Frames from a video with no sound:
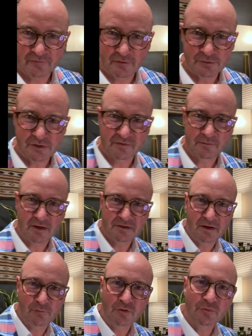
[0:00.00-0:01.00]
Phillip James
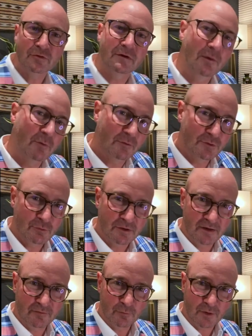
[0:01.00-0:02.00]
Martini Whisperer, and welcome to
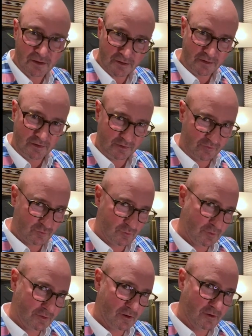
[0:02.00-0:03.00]
another weekly
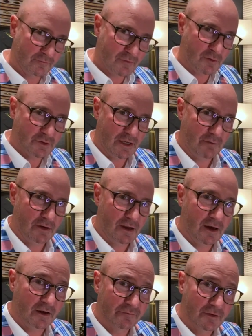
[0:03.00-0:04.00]
instalment of Cocktail Hour
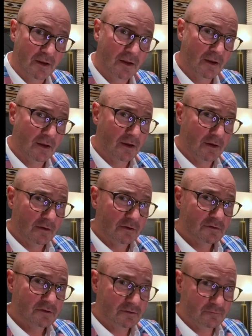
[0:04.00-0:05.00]
Live.
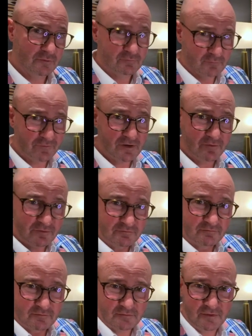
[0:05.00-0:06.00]
So we've covered,
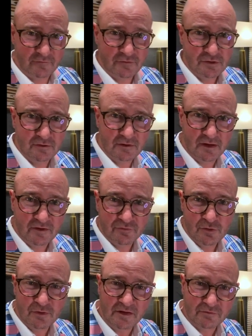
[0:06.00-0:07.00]
if you've tuned in the last
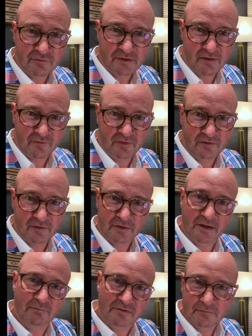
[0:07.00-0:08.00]
few weeks, we've covered things like the
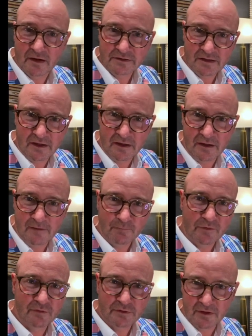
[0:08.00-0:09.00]
Gibson Martini,
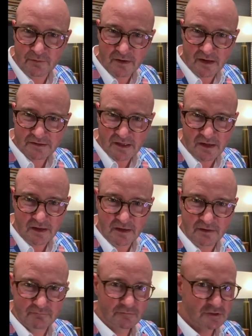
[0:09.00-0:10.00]
the Dirty
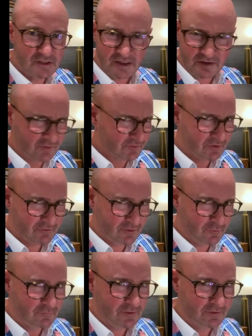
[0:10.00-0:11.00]
Martini, shaking, stirring,
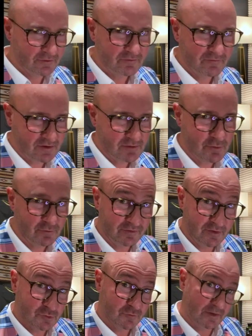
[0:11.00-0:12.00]
all those fundamental
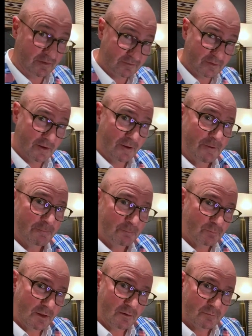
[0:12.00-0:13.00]
essential things.
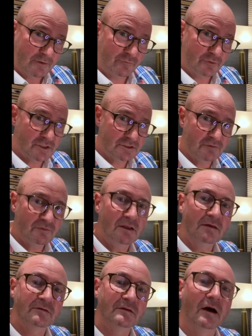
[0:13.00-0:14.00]
But I thought I'd shift
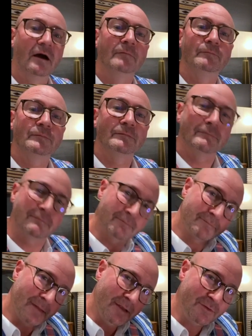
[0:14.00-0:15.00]
gears tonight,
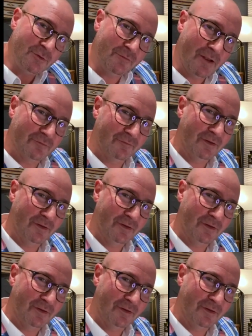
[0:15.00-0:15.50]
and to you, House of